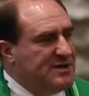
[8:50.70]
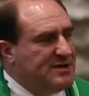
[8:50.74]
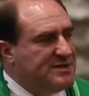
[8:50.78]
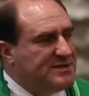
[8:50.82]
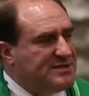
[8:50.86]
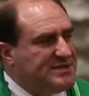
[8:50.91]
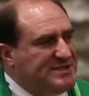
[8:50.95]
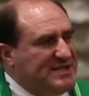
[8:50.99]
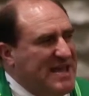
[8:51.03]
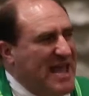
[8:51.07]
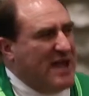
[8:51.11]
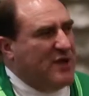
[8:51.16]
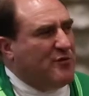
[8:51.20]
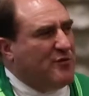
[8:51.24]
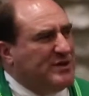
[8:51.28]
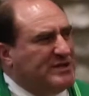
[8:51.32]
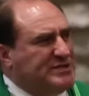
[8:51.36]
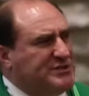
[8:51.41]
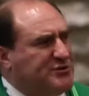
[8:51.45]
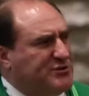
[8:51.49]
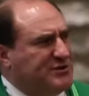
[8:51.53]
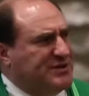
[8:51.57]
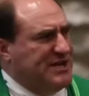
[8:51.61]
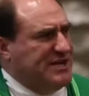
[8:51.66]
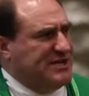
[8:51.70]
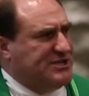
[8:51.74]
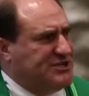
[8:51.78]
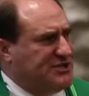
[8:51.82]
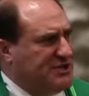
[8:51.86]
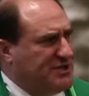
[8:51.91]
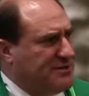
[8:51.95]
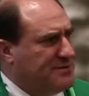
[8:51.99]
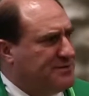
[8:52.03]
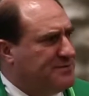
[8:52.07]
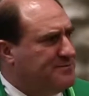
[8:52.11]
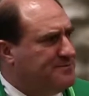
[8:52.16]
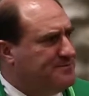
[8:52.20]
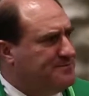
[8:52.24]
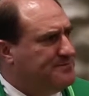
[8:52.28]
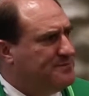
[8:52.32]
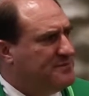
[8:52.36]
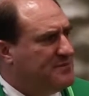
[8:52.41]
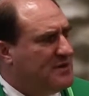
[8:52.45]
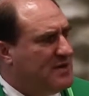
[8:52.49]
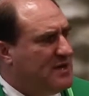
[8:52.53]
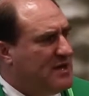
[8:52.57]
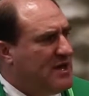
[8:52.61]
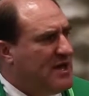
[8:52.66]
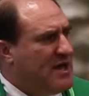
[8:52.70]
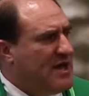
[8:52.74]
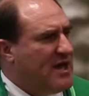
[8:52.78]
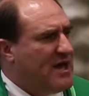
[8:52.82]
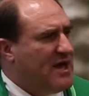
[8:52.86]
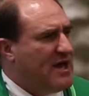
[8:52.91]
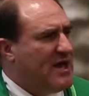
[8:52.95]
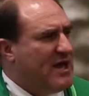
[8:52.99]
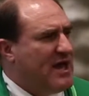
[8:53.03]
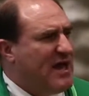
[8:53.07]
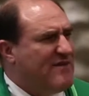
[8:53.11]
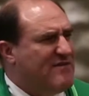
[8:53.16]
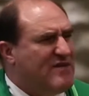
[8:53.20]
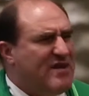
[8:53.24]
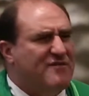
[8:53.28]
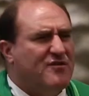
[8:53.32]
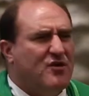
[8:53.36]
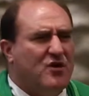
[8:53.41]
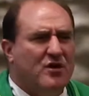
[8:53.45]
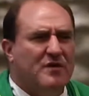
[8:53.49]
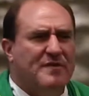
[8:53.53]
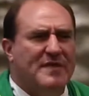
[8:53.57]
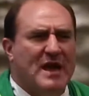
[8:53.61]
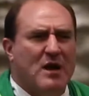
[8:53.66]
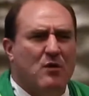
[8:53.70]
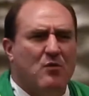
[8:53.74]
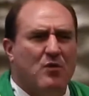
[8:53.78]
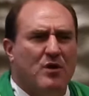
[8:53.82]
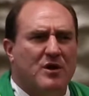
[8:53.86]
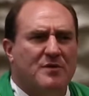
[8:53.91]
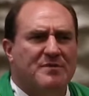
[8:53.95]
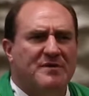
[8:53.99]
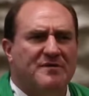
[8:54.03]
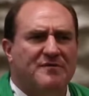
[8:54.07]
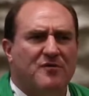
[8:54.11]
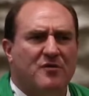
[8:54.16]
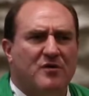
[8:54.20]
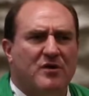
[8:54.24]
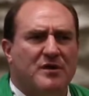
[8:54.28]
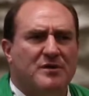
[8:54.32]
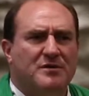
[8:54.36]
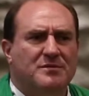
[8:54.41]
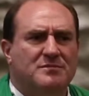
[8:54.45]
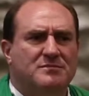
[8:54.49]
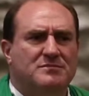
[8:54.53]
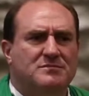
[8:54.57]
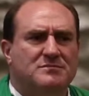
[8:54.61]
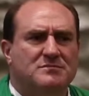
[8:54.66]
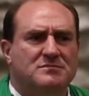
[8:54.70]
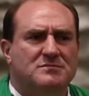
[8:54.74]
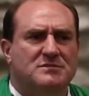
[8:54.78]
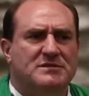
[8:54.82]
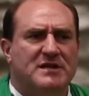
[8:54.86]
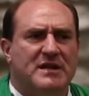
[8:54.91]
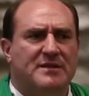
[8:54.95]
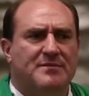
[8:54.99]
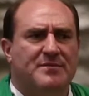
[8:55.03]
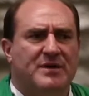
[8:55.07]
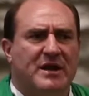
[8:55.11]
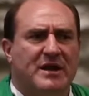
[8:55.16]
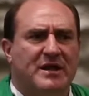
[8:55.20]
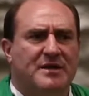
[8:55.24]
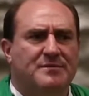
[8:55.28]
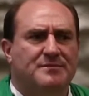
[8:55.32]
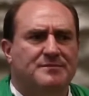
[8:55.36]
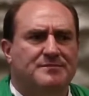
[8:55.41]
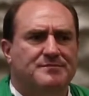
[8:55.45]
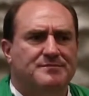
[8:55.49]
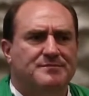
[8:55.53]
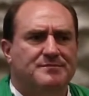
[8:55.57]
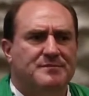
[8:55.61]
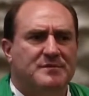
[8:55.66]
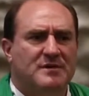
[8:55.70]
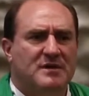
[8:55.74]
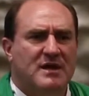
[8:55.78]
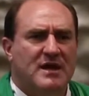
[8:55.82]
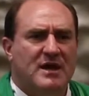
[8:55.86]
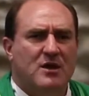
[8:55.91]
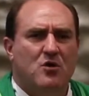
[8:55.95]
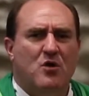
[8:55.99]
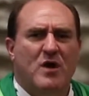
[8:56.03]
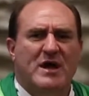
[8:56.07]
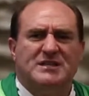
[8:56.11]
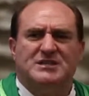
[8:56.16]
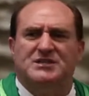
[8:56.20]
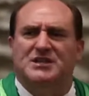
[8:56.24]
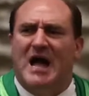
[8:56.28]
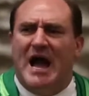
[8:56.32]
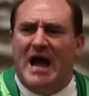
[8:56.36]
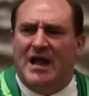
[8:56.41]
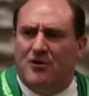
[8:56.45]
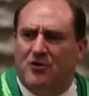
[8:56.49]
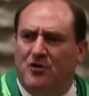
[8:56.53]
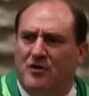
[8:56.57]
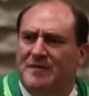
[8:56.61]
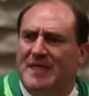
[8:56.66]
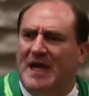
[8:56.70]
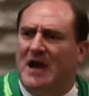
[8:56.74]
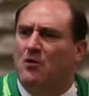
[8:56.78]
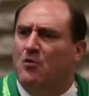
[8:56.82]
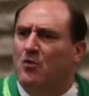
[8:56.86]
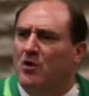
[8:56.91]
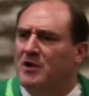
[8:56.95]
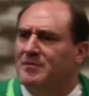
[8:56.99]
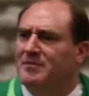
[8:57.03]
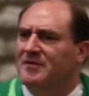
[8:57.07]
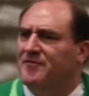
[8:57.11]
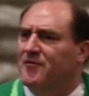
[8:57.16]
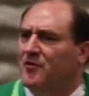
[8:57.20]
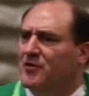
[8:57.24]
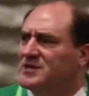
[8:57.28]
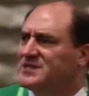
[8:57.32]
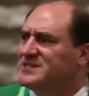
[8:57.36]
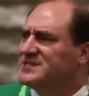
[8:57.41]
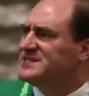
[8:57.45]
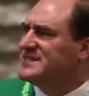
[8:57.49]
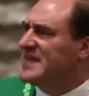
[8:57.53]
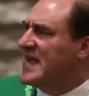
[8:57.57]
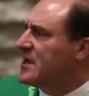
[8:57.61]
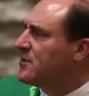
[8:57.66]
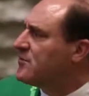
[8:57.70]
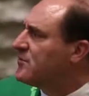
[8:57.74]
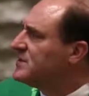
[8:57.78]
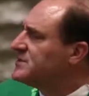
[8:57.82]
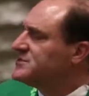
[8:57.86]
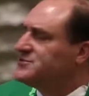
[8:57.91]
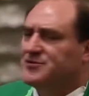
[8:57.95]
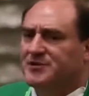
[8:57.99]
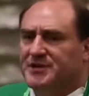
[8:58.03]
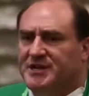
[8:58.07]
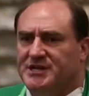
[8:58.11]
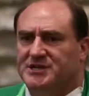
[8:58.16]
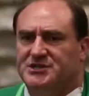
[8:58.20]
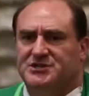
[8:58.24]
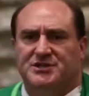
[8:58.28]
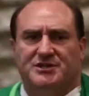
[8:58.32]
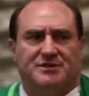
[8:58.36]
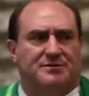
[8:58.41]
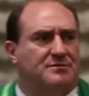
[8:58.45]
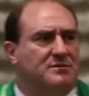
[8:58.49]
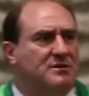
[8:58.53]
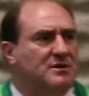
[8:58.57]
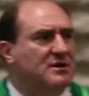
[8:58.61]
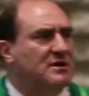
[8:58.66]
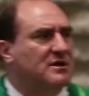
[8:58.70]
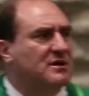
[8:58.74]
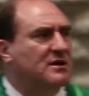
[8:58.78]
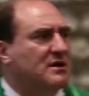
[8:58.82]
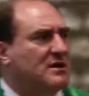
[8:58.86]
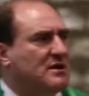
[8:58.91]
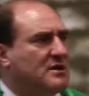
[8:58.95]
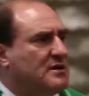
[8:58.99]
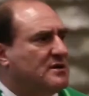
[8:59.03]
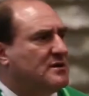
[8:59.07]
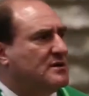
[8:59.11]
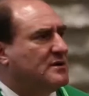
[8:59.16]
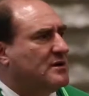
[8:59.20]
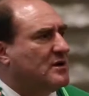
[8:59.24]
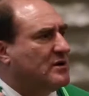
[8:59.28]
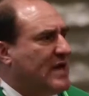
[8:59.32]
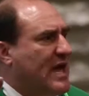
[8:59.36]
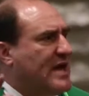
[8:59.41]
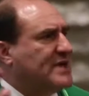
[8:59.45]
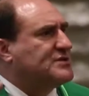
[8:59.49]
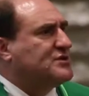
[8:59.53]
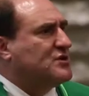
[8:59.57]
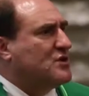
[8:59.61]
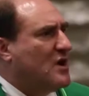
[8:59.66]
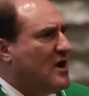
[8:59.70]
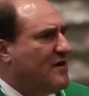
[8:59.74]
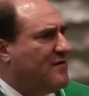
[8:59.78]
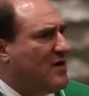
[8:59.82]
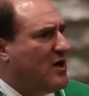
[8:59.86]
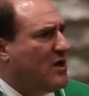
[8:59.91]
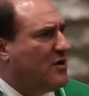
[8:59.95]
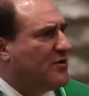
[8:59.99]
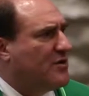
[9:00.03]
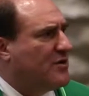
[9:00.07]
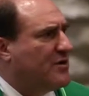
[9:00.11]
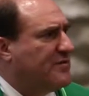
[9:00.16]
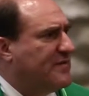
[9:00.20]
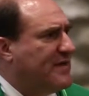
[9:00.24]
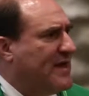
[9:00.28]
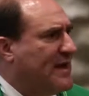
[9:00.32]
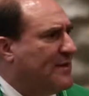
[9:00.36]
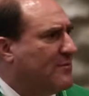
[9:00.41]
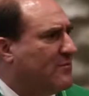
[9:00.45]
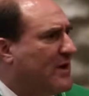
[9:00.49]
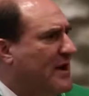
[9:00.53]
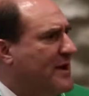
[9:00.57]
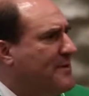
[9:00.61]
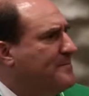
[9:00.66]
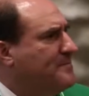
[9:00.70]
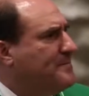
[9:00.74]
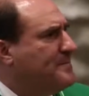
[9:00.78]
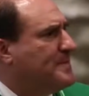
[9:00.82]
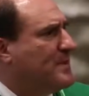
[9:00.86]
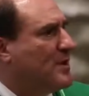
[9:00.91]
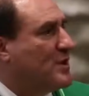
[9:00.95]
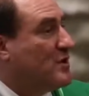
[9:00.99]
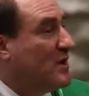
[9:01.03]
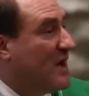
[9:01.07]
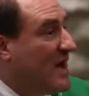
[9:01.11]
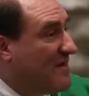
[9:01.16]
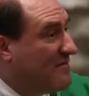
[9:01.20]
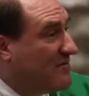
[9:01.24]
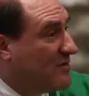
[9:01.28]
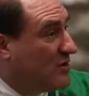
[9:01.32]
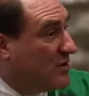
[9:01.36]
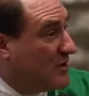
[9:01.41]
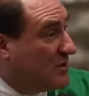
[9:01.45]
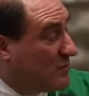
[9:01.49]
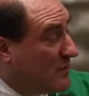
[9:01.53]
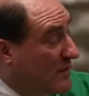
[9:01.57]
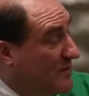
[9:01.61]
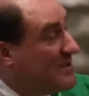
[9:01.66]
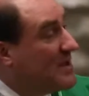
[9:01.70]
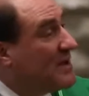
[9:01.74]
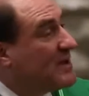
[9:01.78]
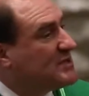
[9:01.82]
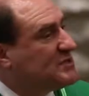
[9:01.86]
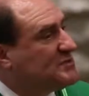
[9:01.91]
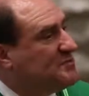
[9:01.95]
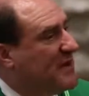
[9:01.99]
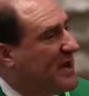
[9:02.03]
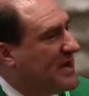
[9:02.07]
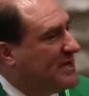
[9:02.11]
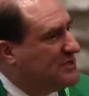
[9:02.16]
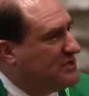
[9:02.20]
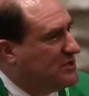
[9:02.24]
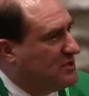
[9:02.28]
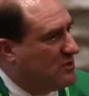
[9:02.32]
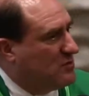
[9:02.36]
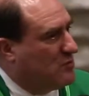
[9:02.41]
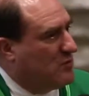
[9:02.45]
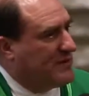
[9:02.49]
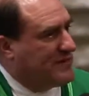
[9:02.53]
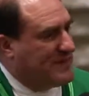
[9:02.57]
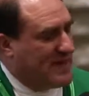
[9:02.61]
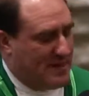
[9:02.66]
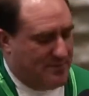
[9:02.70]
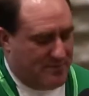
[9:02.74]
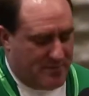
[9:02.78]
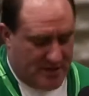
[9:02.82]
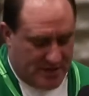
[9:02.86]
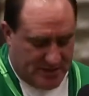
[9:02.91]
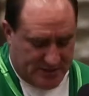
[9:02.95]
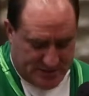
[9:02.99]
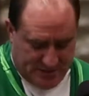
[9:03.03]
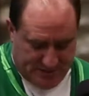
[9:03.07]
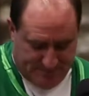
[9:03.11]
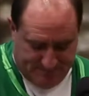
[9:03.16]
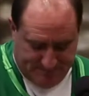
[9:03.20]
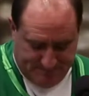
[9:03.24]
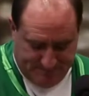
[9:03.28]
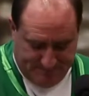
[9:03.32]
Sacred tradition. Have you ever heard that word before? Anybody? Who has not heard that word before, sacred tradition? Okay, so you all heard that, right? Well, you haven't heard it. Well, let me explain to you what that means.